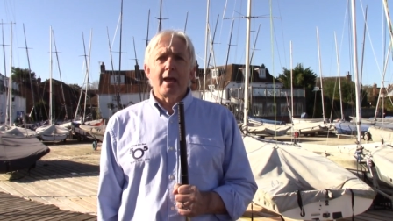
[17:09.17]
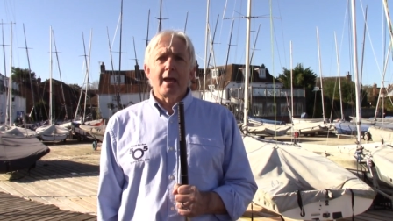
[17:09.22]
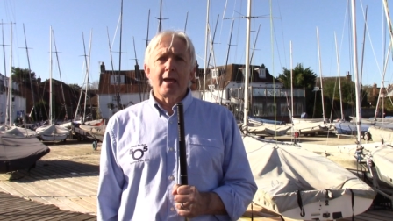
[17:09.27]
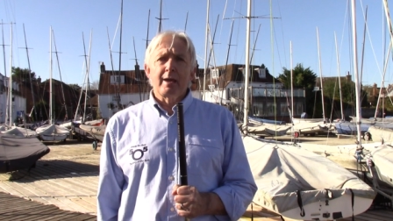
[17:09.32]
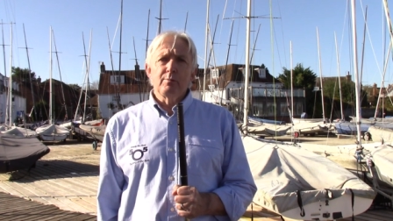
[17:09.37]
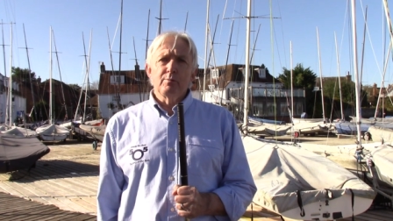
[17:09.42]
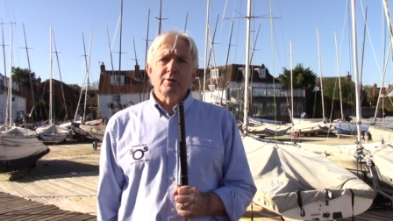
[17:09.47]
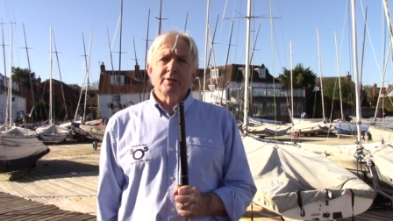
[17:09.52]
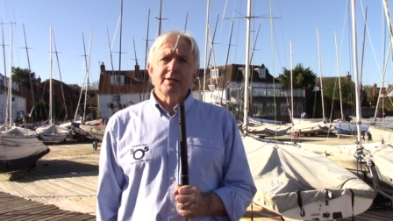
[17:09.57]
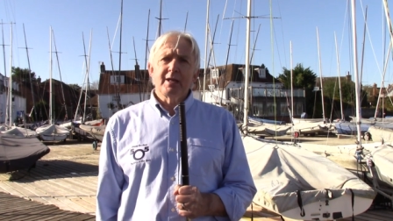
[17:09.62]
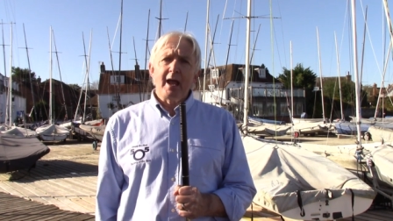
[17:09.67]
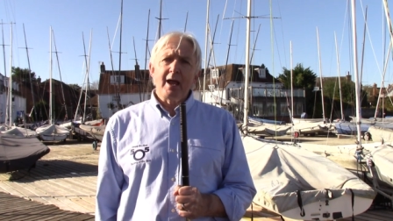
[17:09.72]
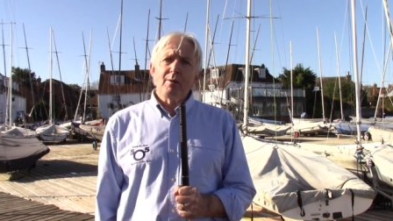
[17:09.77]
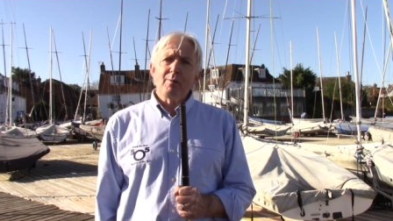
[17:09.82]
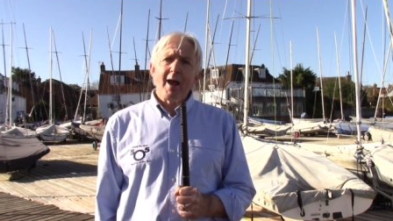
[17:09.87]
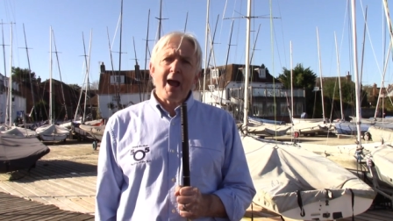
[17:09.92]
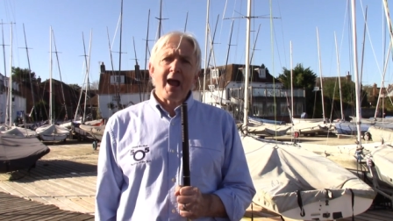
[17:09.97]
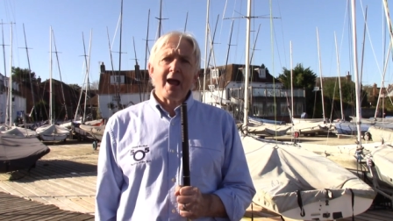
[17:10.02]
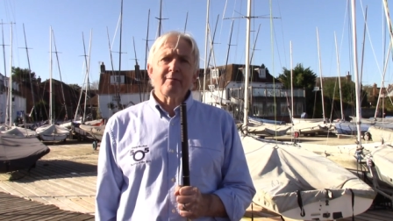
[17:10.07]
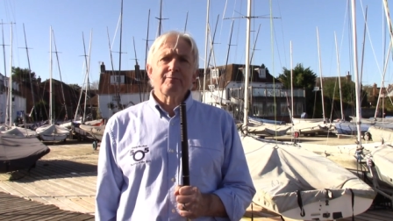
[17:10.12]
he would now
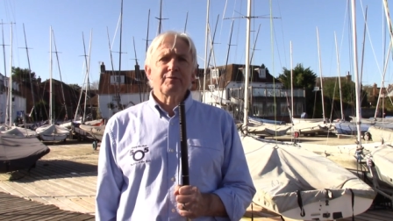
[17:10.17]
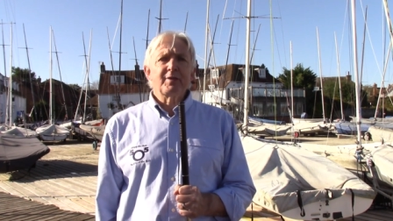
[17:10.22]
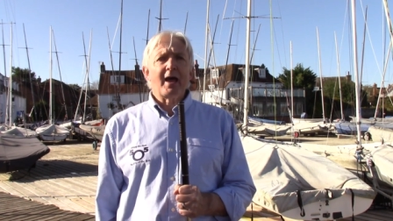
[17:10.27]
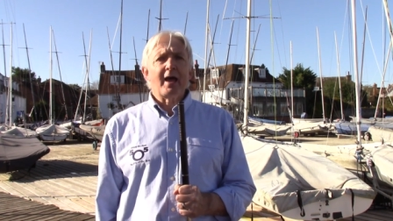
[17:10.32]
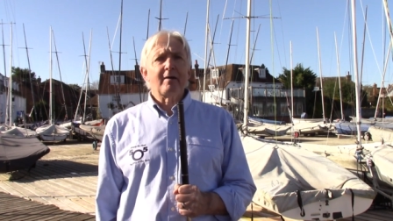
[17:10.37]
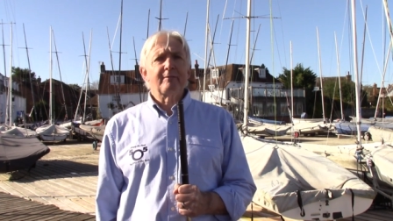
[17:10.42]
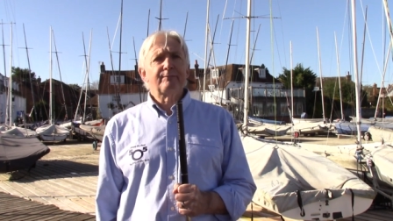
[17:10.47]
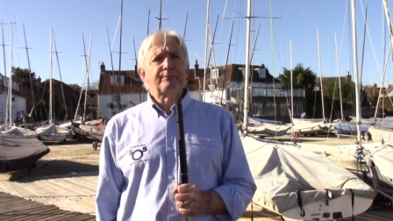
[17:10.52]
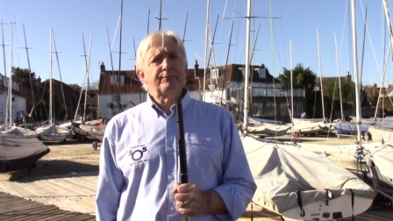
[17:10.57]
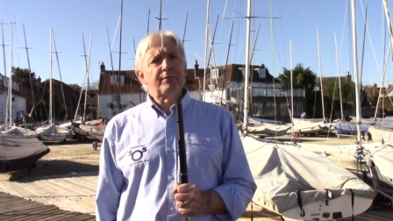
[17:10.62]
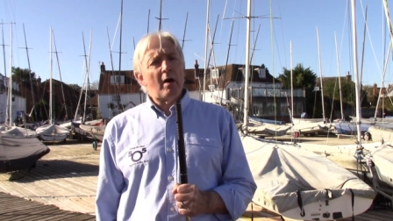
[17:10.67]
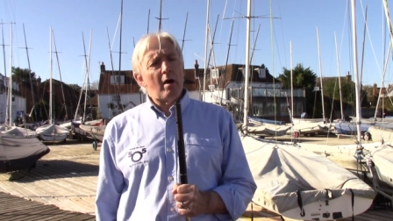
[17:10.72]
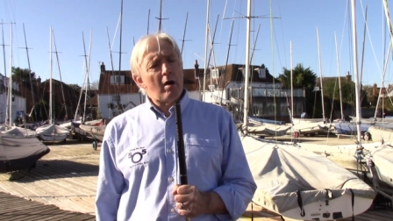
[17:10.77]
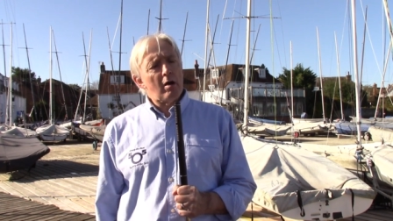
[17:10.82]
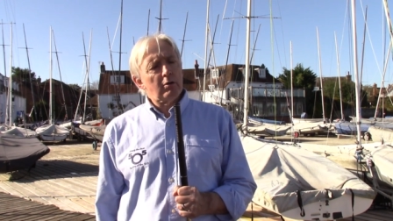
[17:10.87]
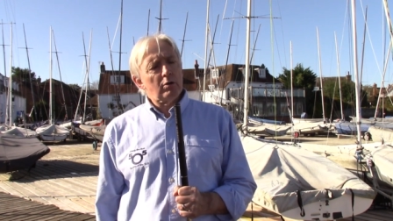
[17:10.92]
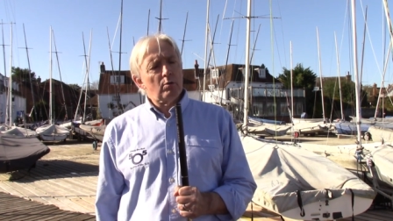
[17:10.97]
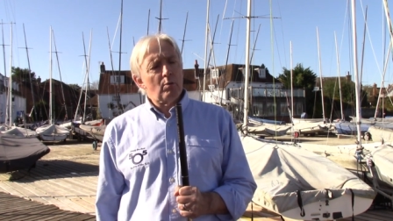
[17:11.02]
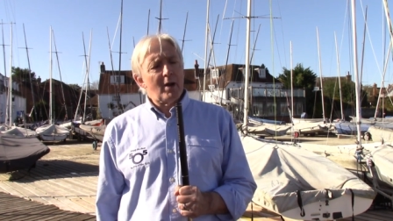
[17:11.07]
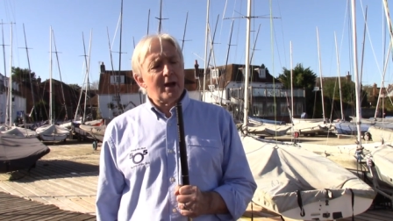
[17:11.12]
have that
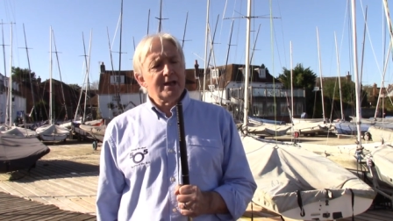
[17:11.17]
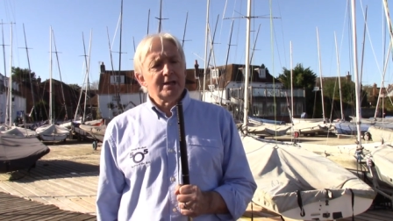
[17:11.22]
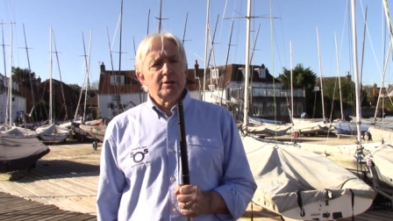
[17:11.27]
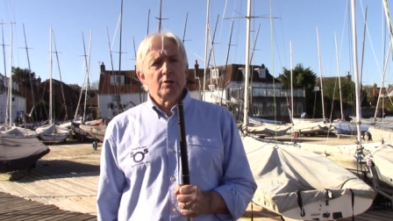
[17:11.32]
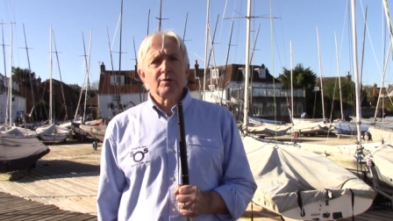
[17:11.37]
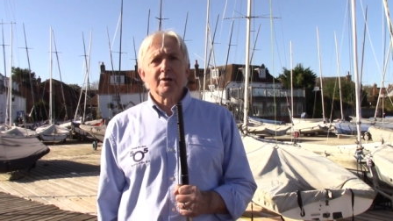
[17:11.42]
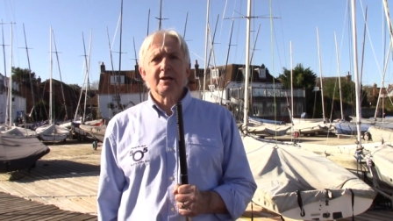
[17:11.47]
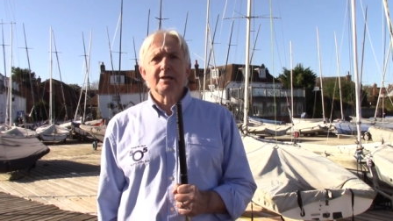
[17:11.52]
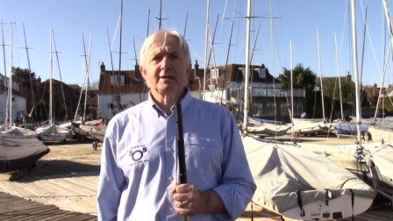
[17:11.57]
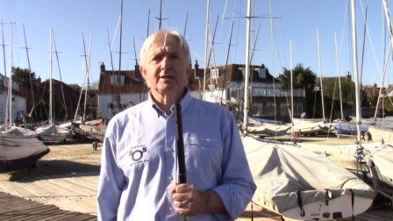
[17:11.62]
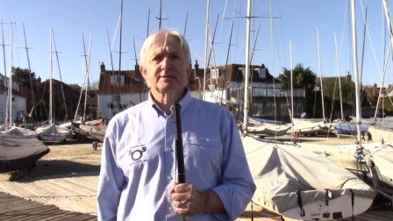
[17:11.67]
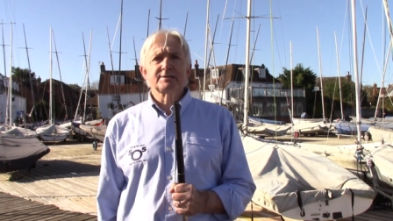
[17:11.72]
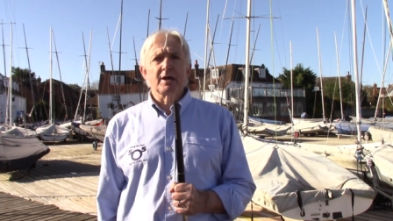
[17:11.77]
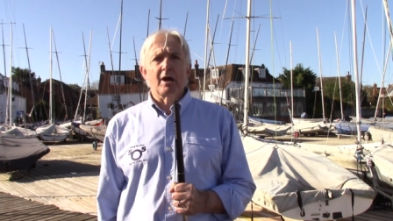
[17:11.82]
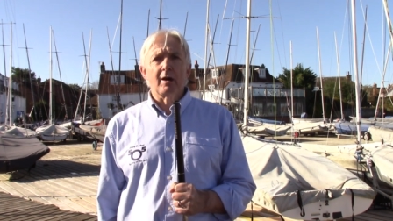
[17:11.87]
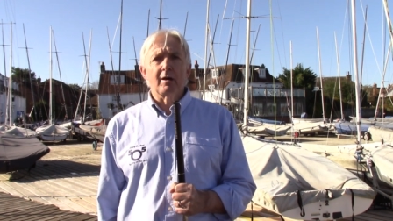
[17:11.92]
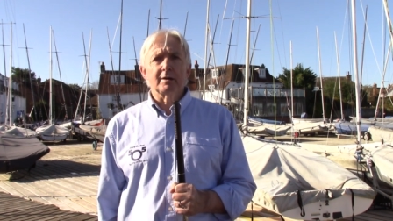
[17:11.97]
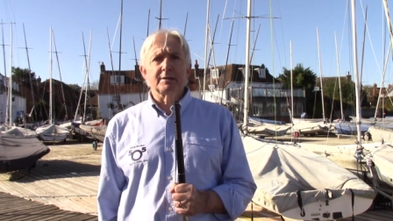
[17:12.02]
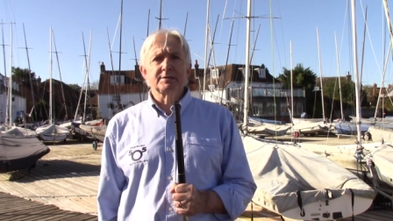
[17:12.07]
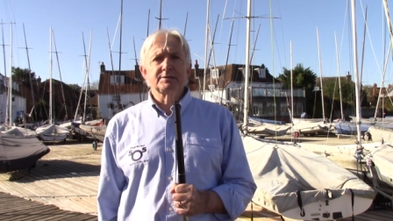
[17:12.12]
faraway look in his
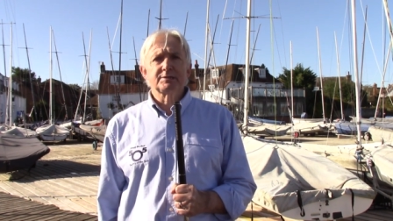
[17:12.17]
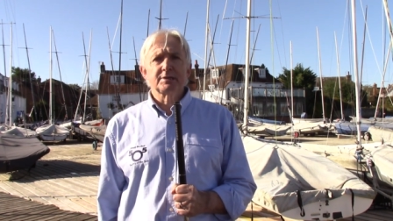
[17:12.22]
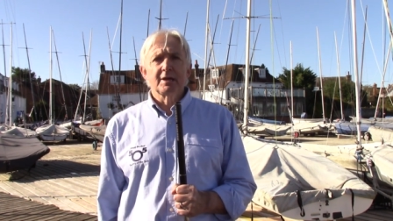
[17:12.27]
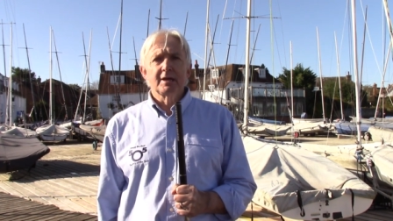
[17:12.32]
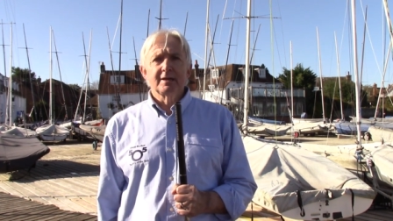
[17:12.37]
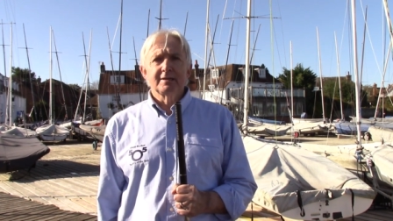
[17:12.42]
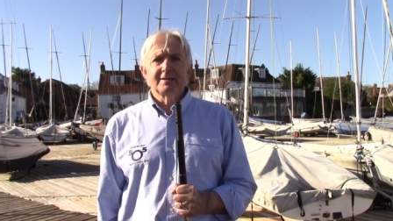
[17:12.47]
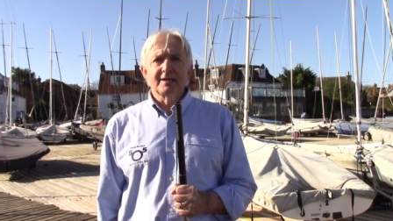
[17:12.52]
eyes